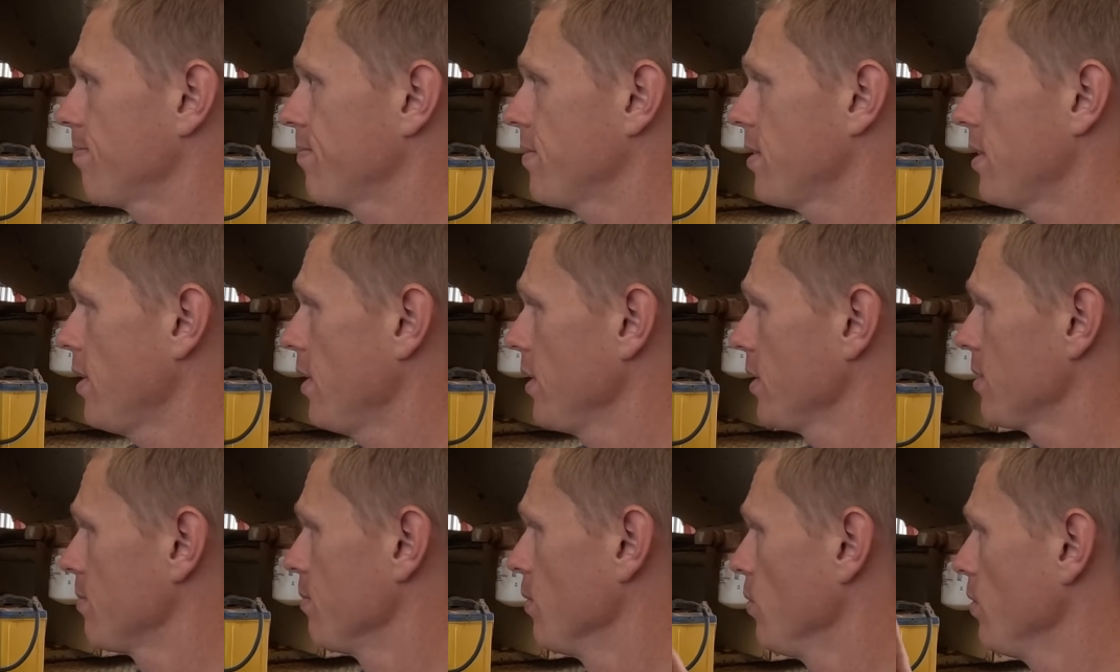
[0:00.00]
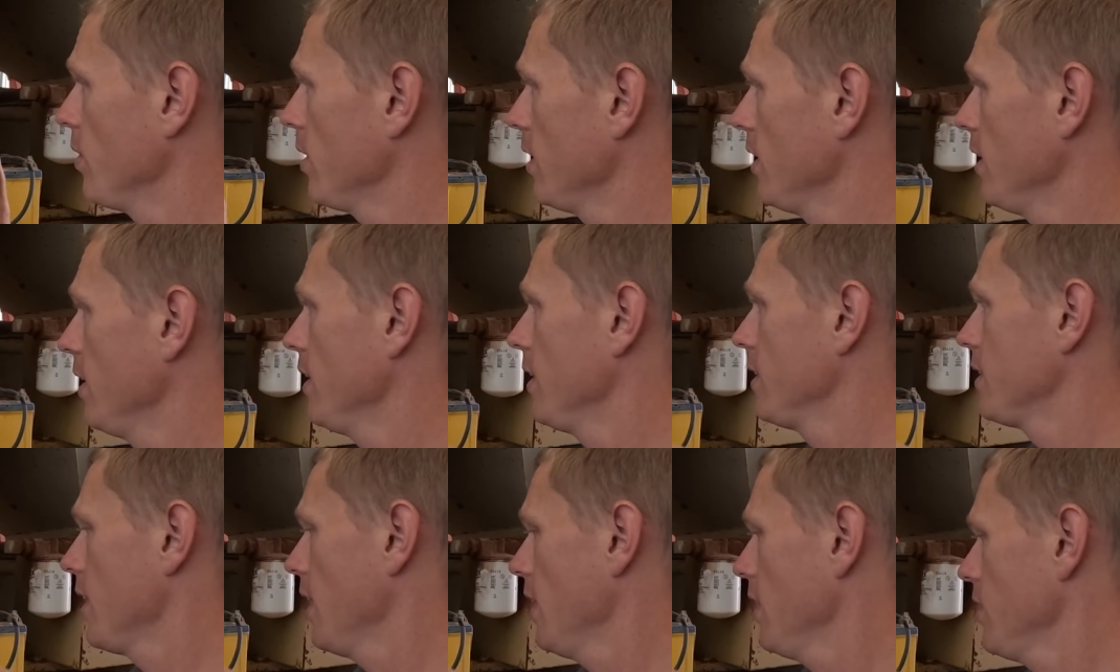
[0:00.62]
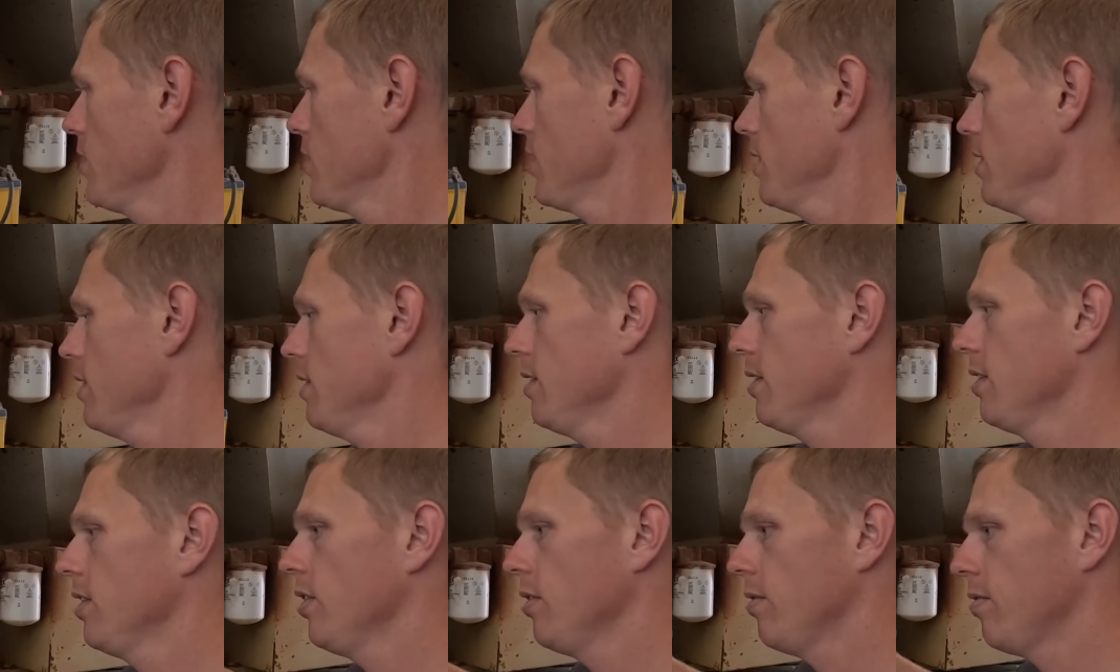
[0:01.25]
throw some oil in this
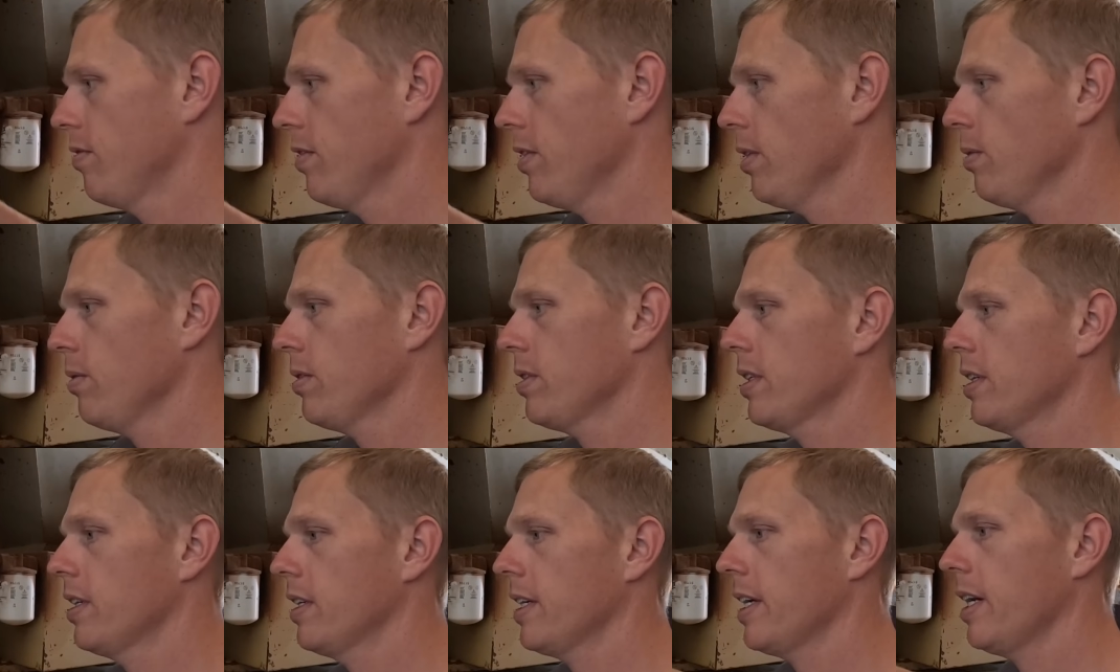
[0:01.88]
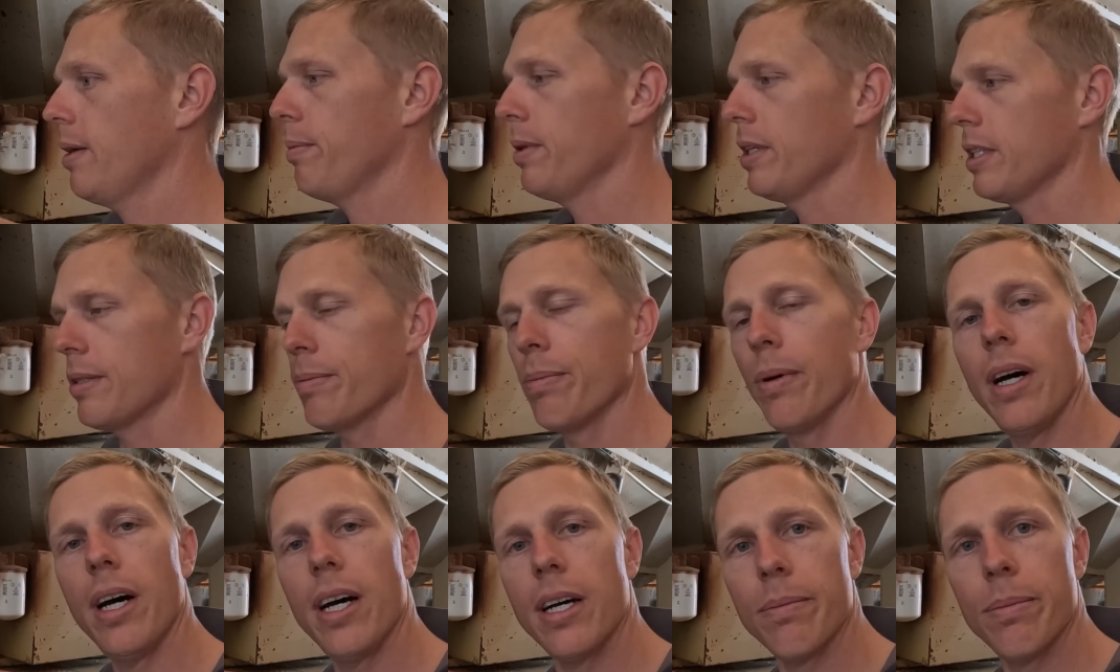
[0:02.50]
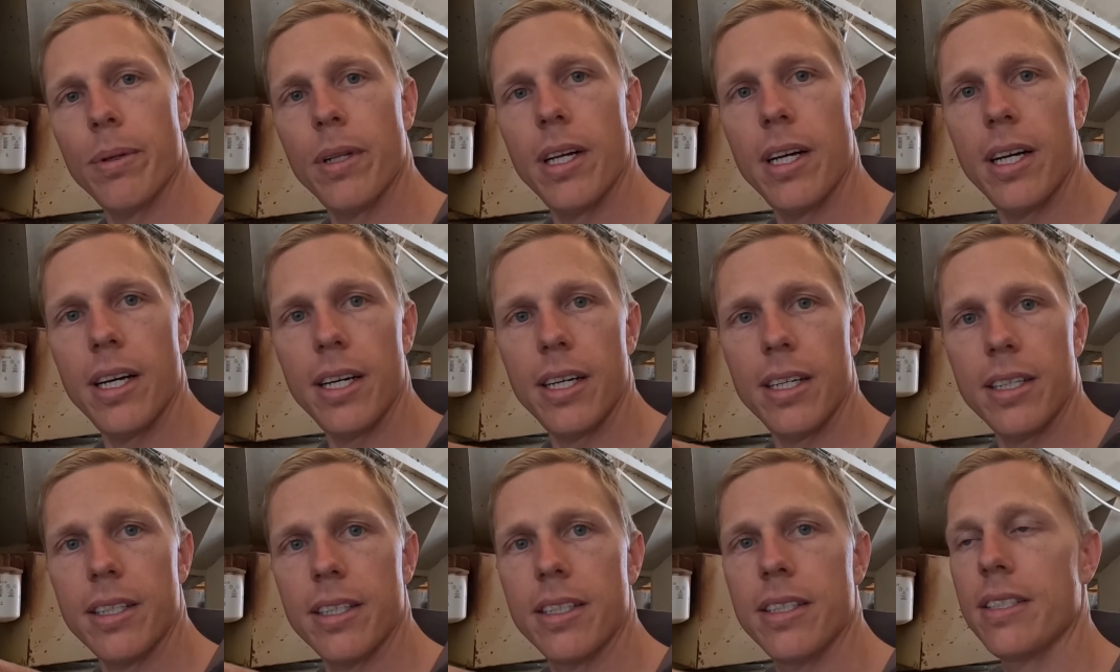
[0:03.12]
engine, new filter, a couple of spark
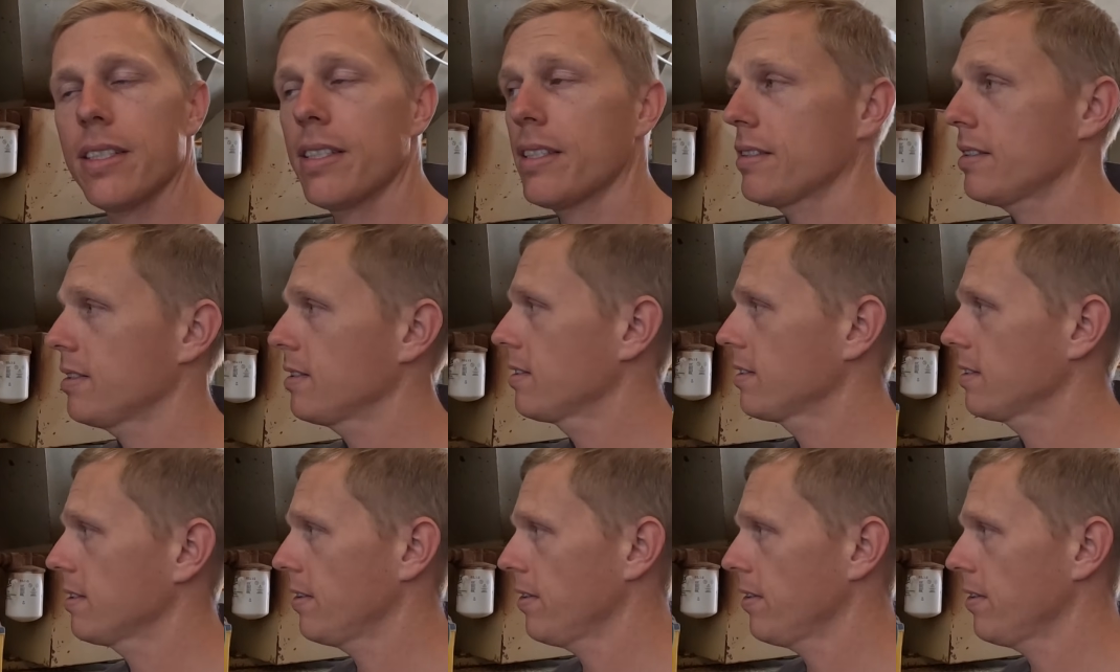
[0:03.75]
plugs,